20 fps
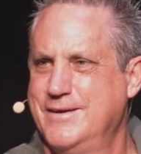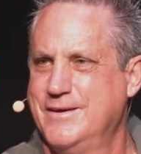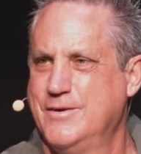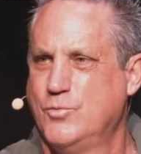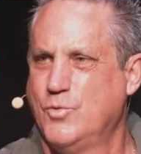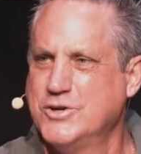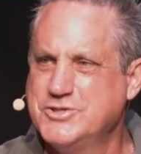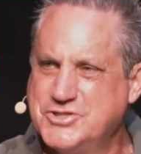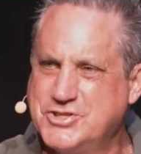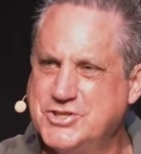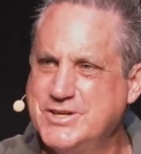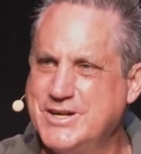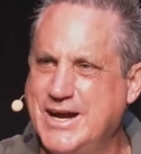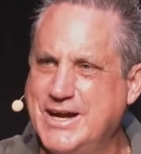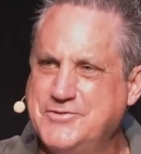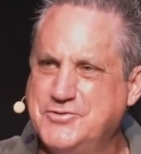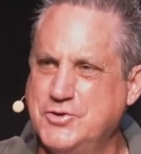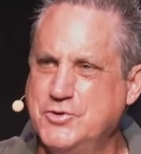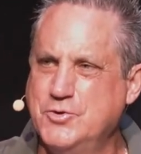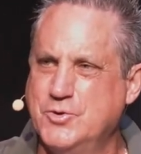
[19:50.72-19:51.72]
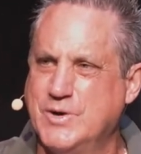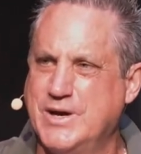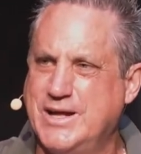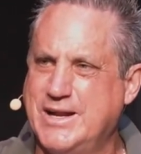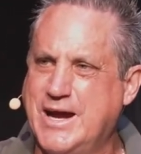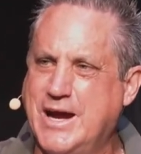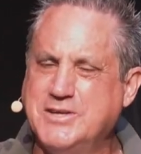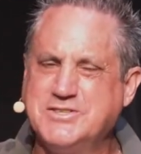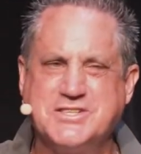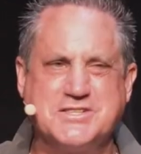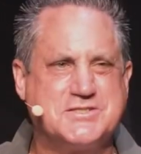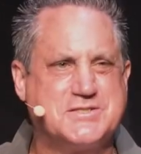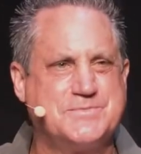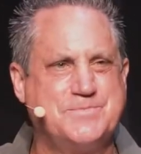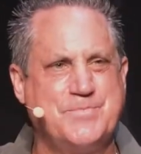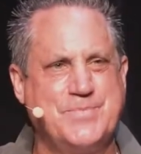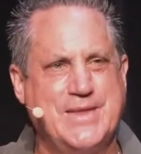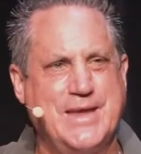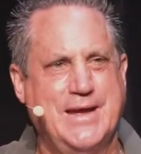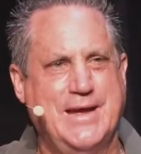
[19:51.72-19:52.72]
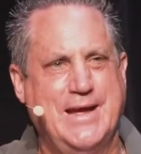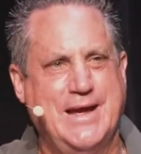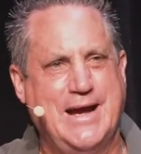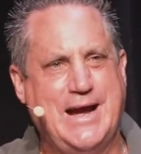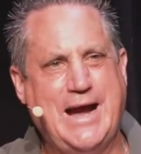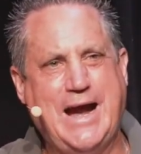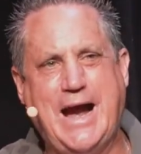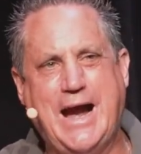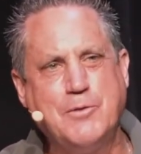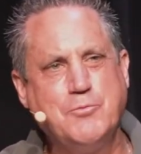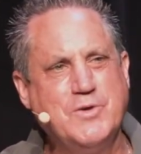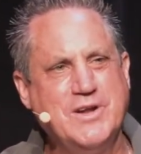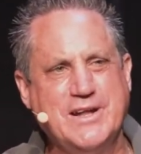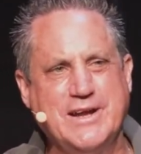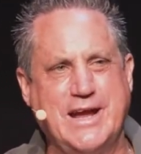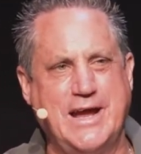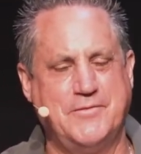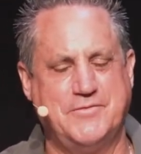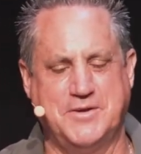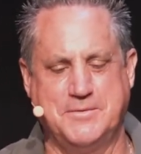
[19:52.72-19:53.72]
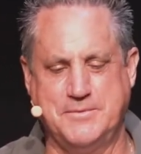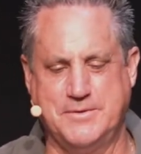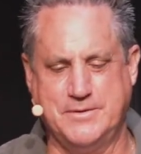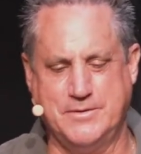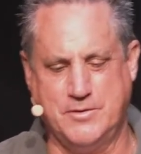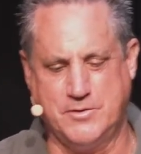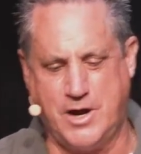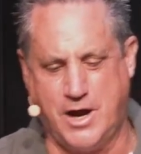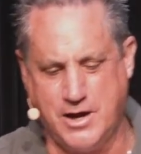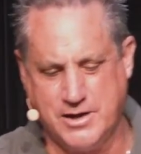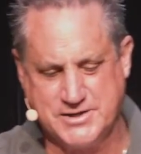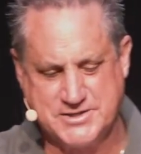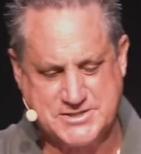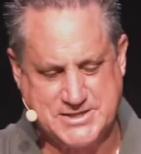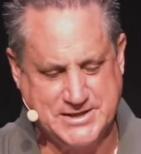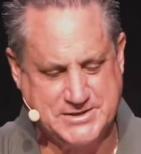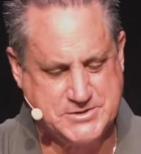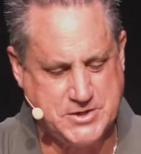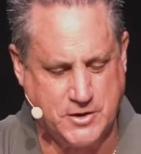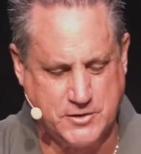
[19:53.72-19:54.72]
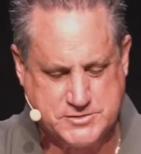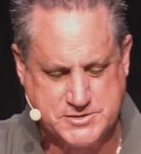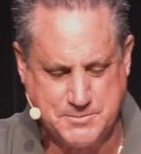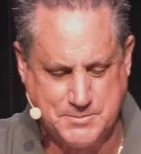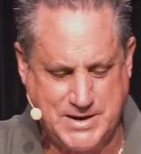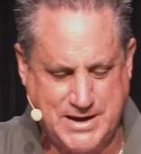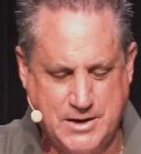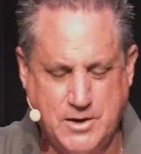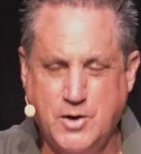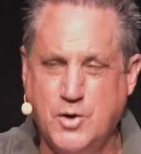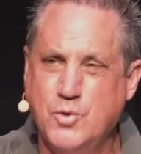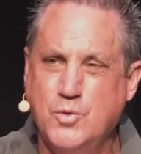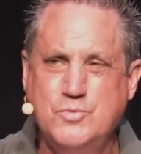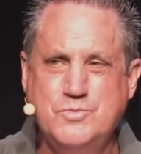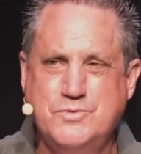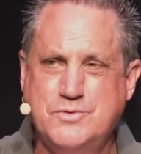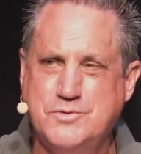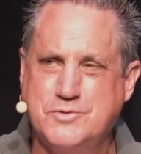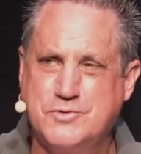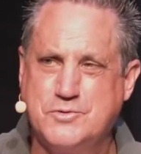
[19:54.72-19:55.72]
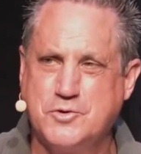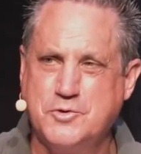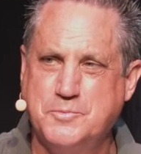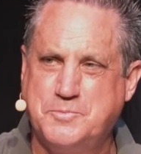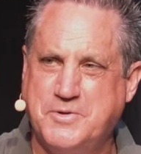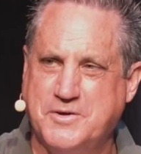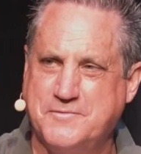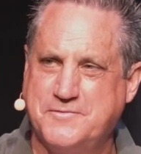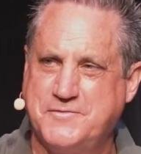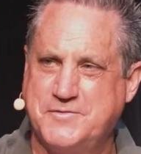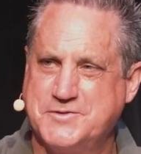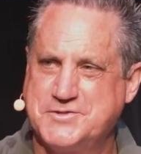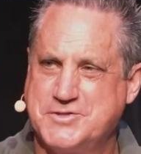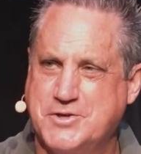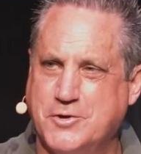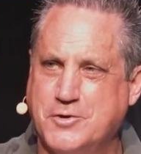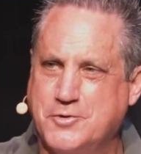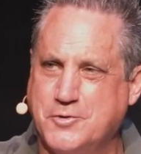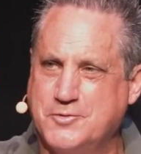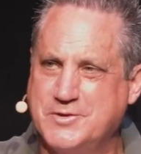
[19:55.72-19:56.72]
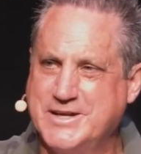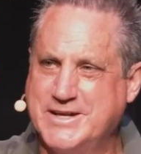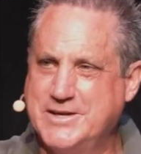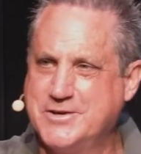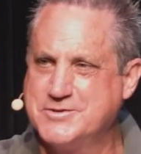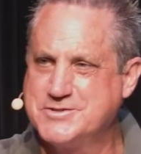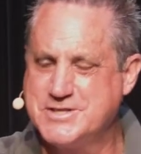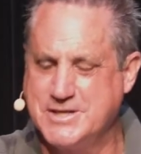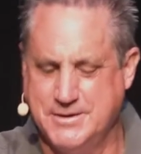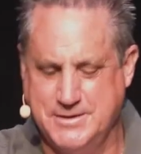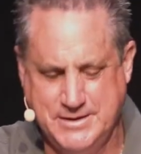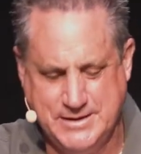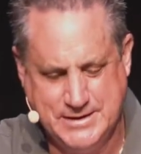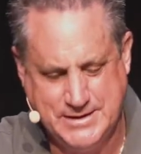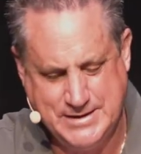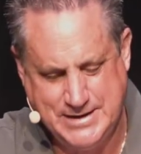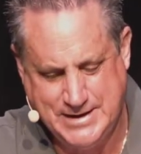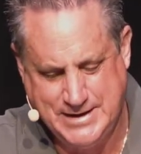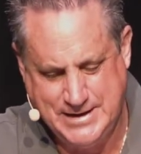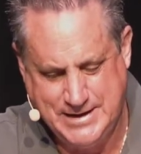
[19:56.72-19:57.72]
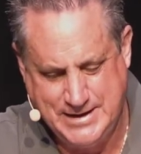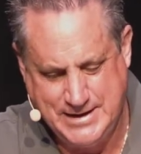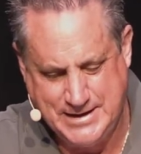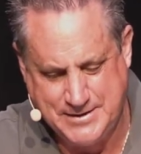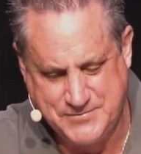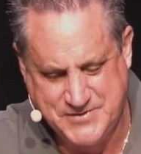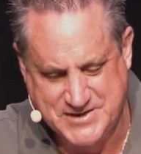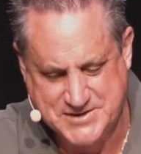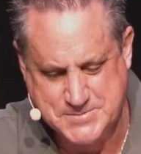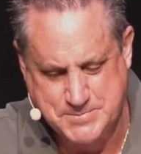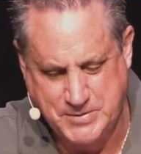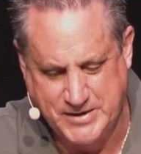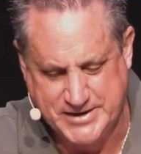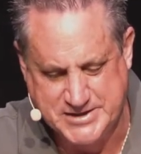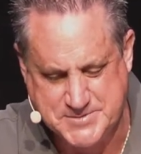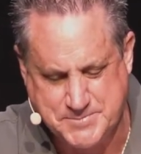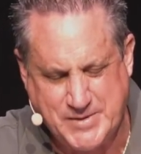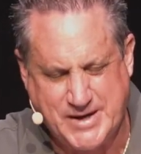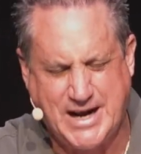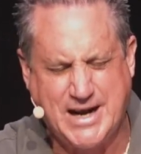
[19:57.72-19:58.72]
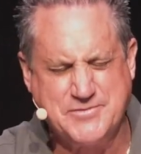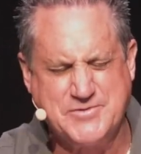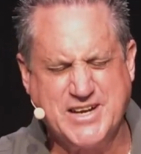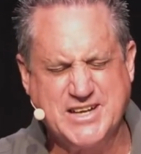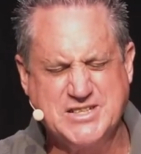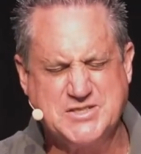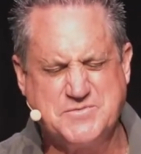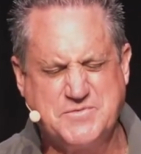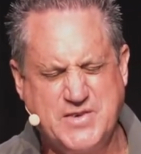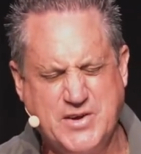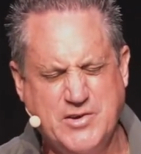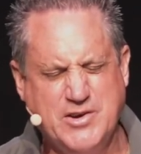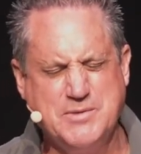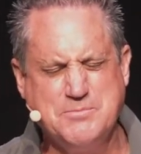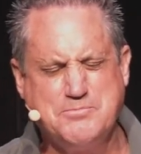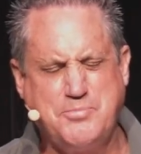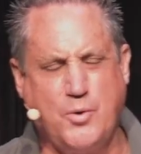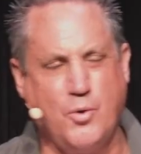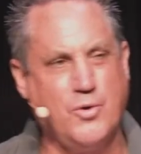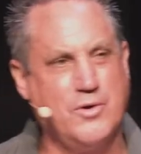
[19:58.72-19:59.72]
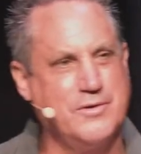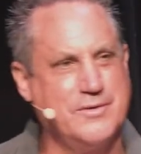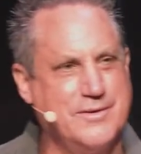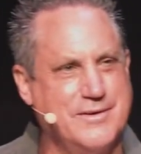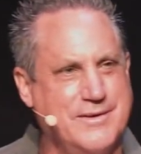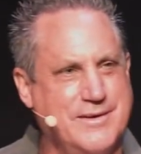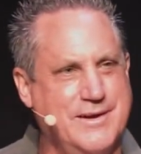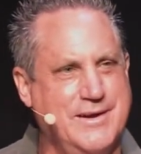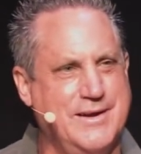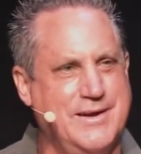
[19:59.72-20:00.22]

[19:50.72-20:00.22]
What should I do? And I really haven't honestly talked to my own group of circle leaders at this place, but I think it's very important.